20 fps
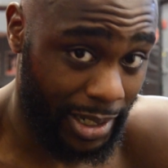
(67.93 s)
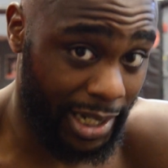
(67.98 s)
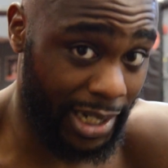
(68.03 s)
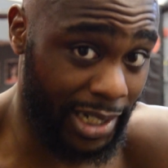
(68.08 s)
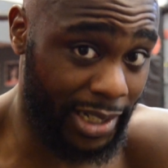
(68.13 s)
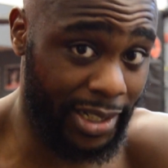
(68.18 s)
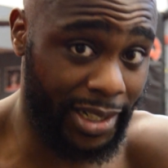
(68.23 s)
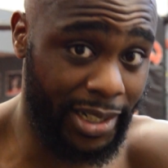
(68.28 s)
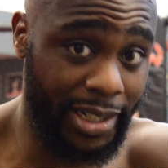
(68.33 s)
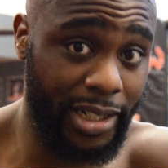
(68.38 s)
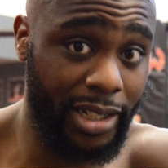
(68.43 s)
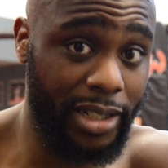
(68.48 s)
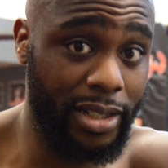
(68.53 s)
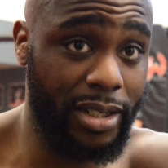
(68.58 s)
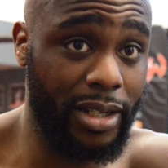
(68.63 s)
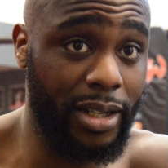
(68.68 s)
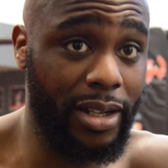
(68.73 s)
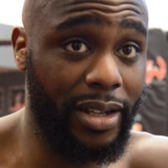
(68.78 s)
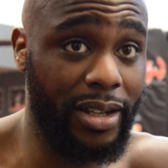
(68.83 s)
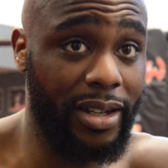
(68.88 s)
I think
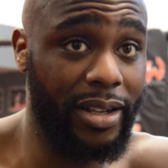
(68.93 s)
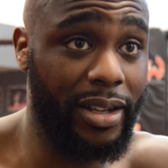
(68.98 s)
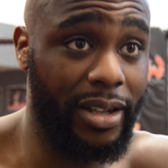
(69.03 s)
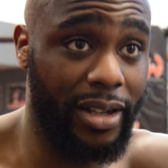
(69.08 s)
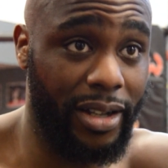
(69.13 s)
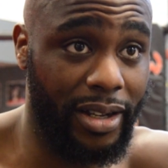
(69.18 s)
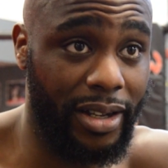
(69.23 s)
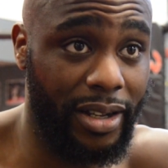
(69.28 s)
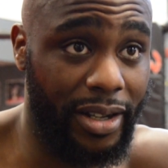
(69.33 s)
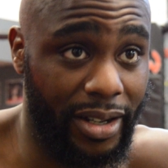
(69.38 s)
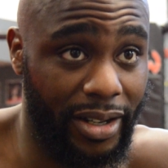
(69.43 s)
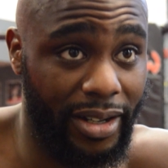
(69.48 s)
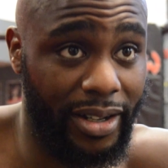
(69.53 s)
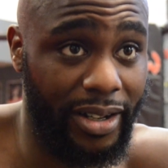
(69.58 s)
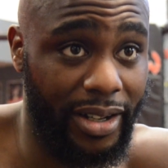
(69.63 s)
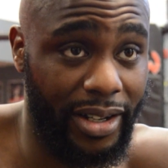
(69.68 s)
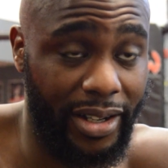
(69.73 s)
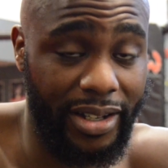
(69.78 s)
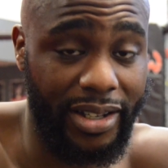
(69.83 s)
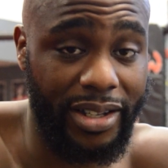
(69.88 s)
it's
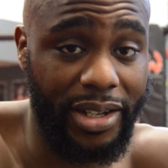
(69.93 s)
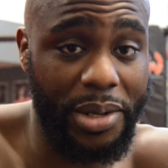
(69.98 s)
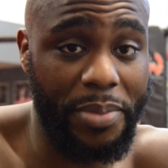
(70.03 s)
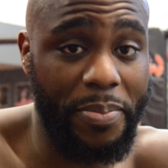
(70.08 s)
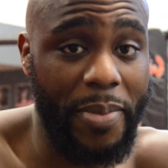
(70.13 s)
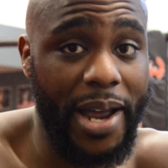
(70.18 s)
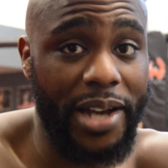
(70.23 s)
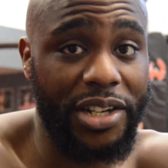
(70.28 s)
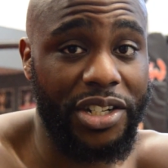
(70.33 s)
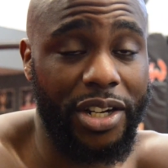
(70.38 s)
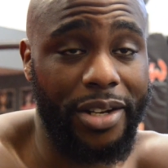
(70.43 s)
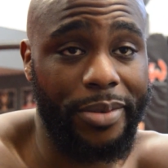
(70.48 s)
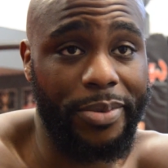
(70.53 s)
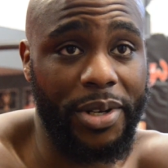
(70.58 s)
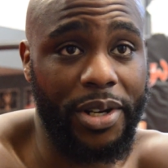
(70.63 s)
a good matchup.